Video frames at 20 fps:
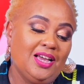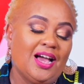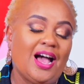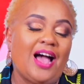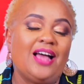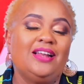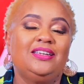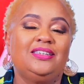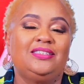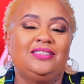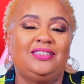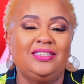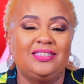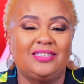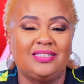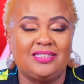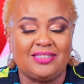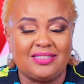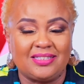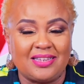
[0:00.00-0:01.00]
And it
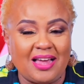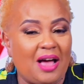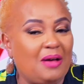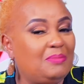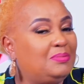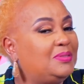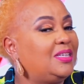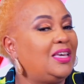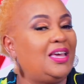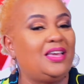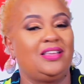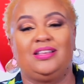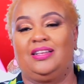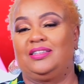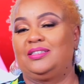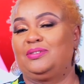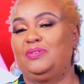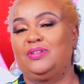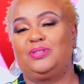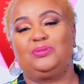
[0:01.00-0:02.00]
disturbs
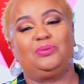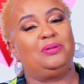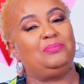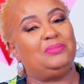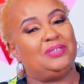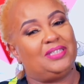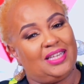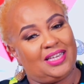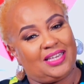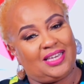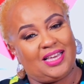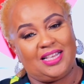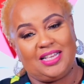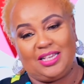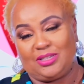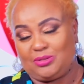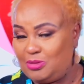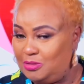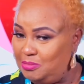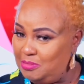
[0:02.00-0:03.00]
Kenyans. First of all, let me say
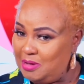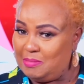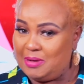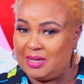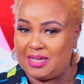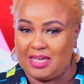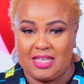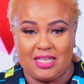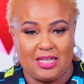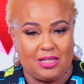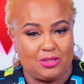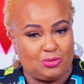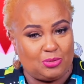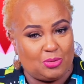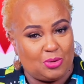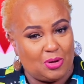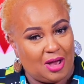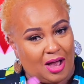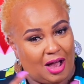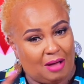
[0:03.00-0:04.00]
Kenyans, because me, I'm a Kenyan,
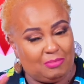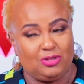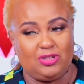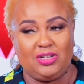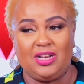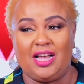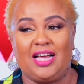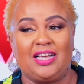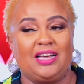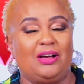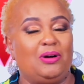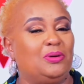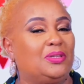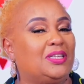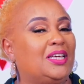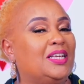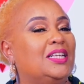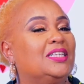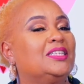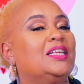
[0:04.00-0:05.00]
so I'm usually hanging out with
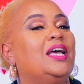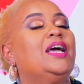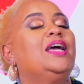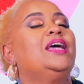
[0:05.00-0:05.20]
Kenyans.